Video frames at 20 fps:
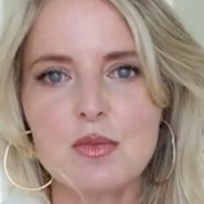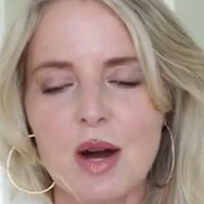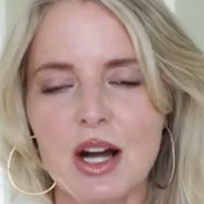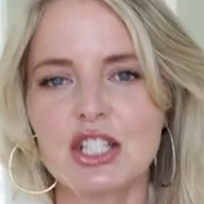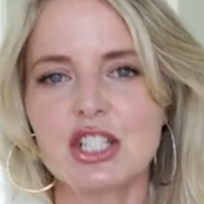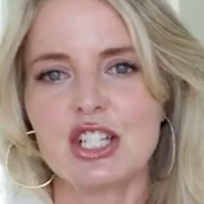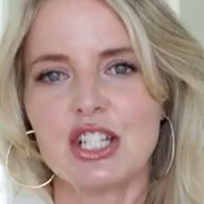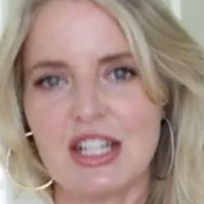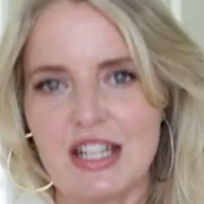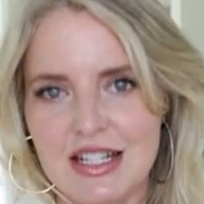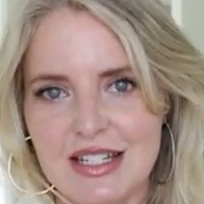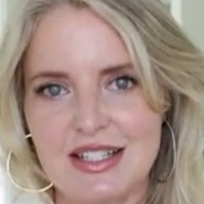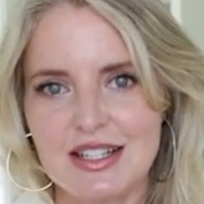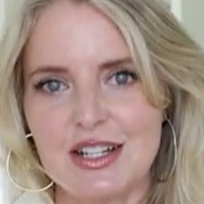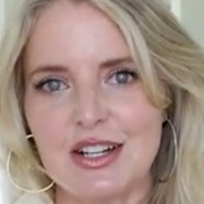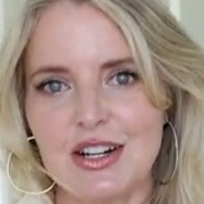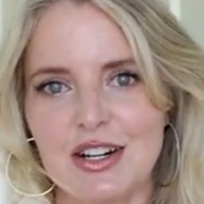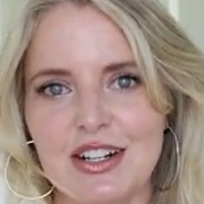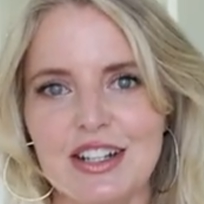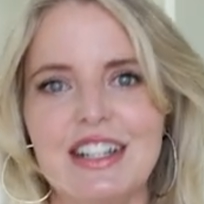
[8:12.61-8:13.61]
much
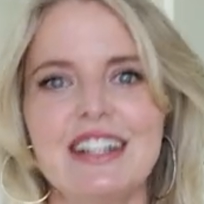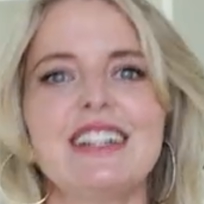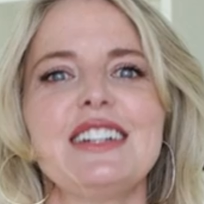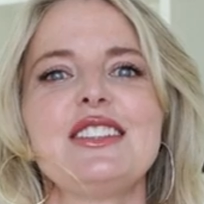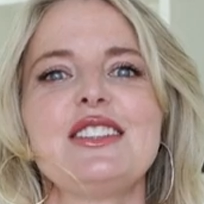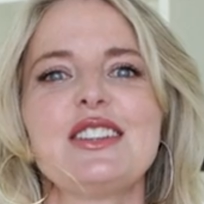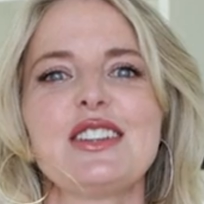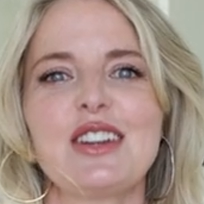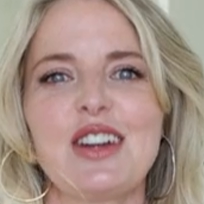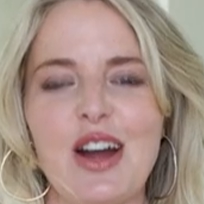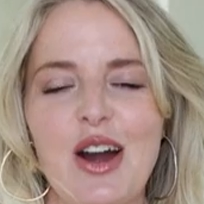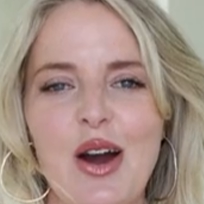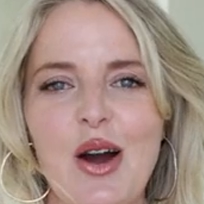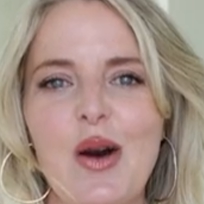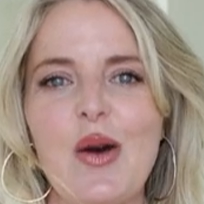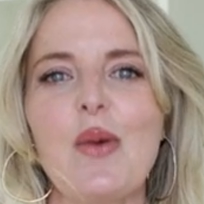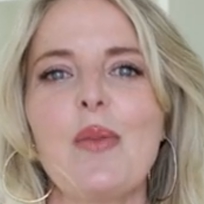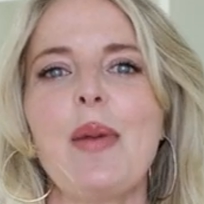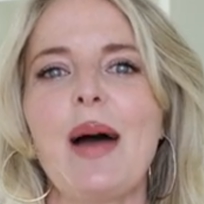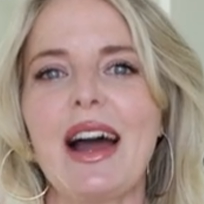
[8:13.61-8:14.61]
easier to
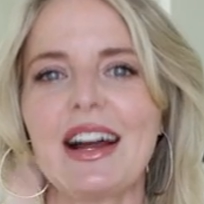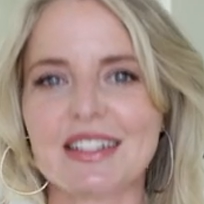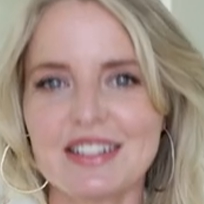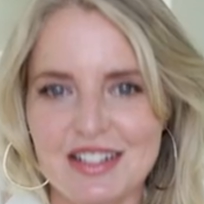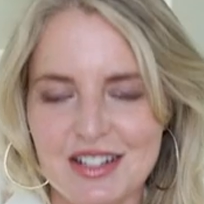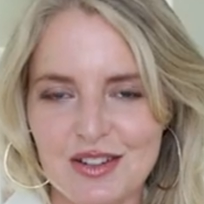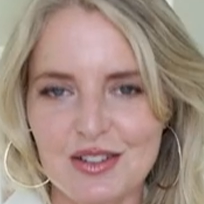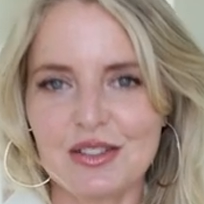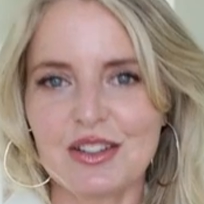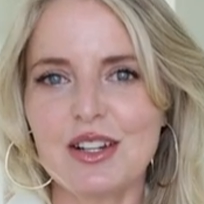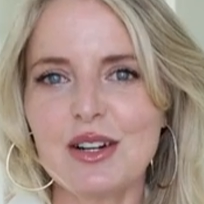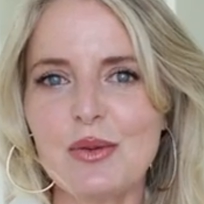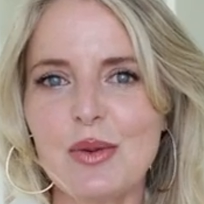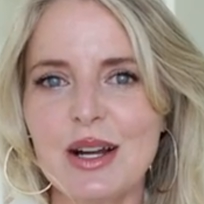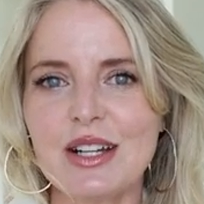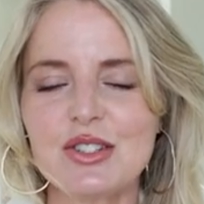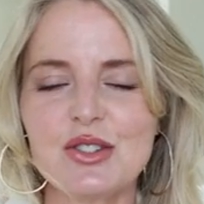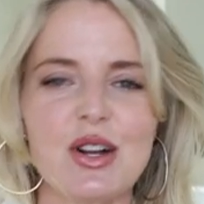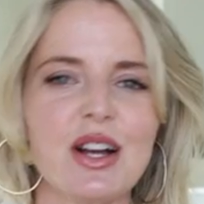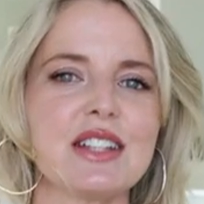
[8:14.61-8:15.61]
go back to your little
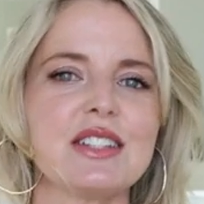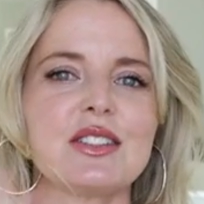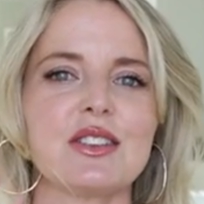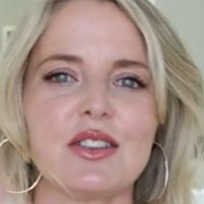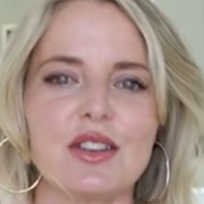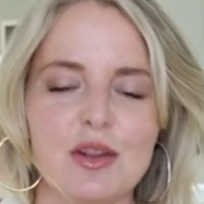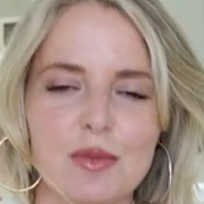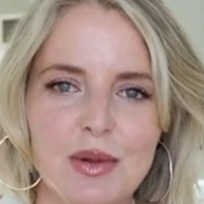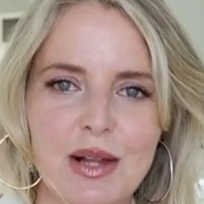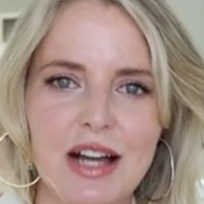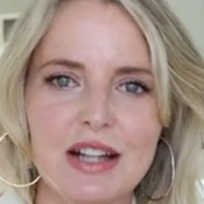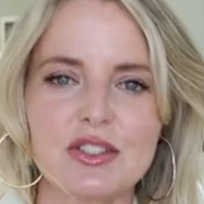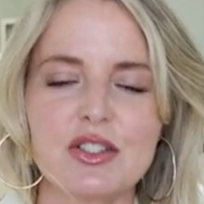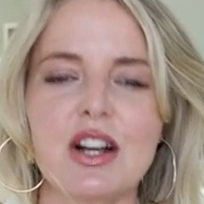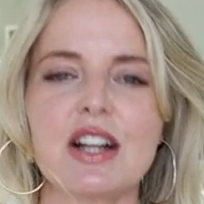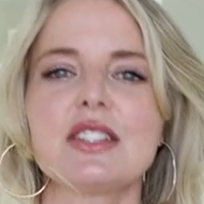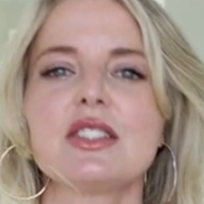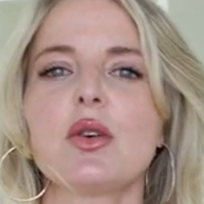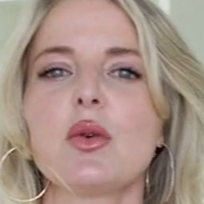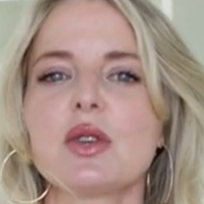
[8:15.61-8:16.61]
white dress or your black
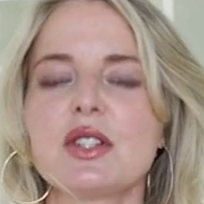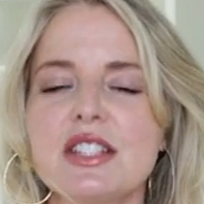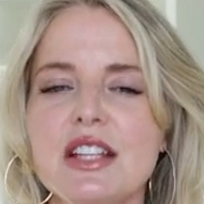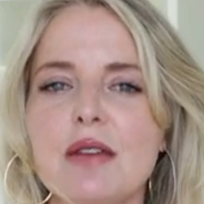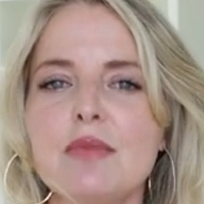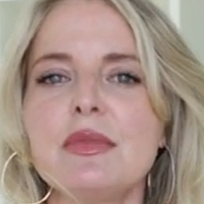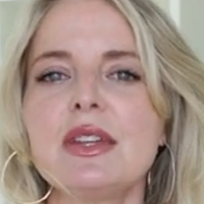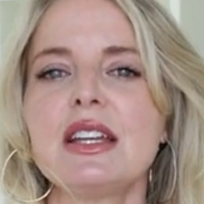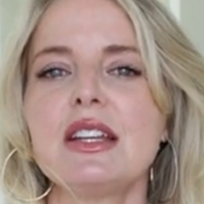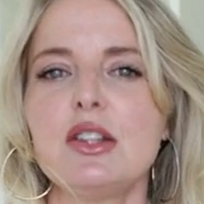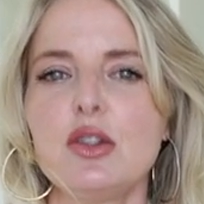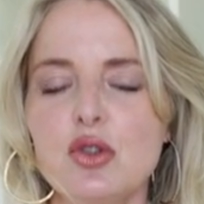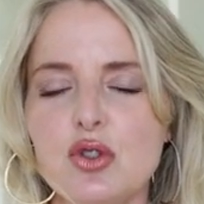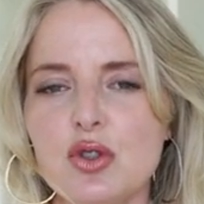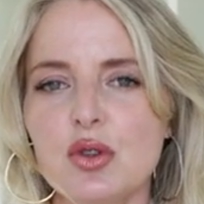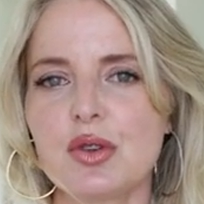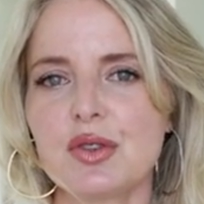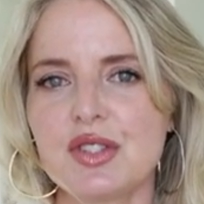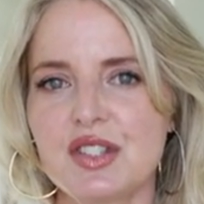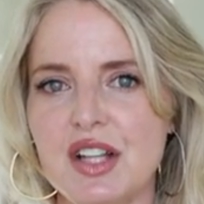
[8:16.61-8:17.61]
dress or something
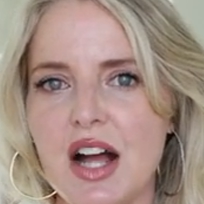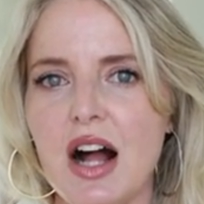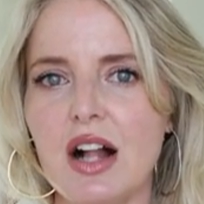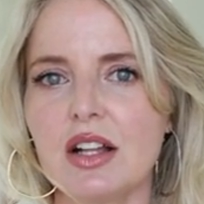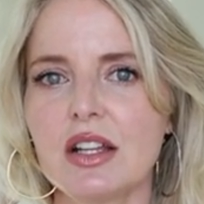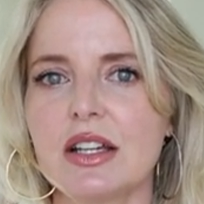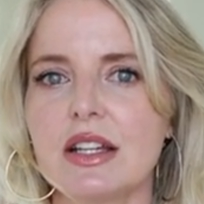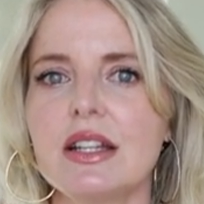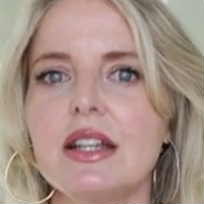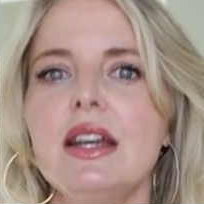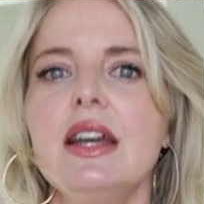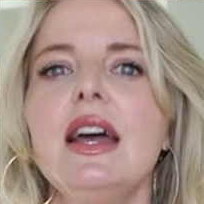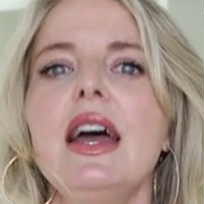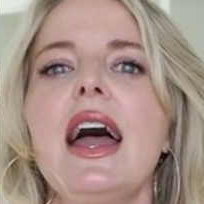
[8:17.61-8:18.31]
neutral solid